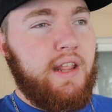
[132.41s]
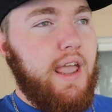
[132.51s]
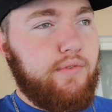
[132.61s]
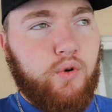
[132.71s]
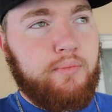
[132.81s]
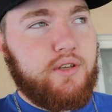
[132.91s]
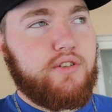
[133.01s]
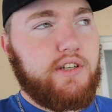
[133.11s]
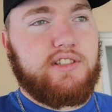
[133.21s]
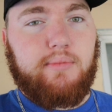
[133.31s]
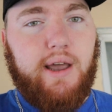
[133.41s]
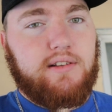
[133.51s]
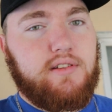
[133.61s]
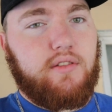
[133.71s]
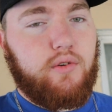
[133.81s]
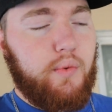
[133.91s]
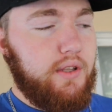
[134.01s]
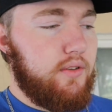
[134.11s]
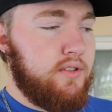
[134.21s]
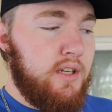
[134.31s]
Everyone mistreats the backs of their
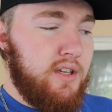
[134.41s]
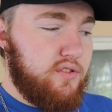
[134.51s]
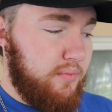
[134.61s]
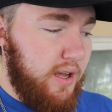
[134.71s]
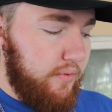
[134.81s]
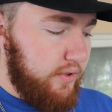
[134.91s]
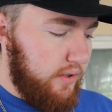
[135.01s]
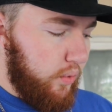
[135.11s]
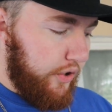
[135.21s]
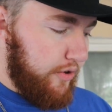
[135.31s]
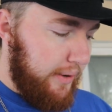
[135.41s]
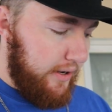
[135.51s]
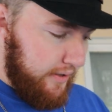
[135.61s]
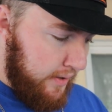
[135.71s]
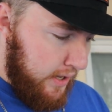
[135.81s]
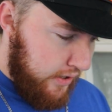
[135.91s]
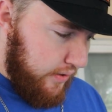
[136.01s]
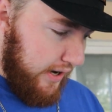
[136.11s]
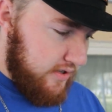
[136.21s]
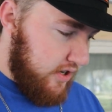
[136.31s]
wheels, so I'm not really worried about it.
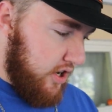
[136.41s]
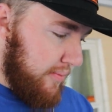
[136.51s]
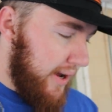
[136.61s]
You guys know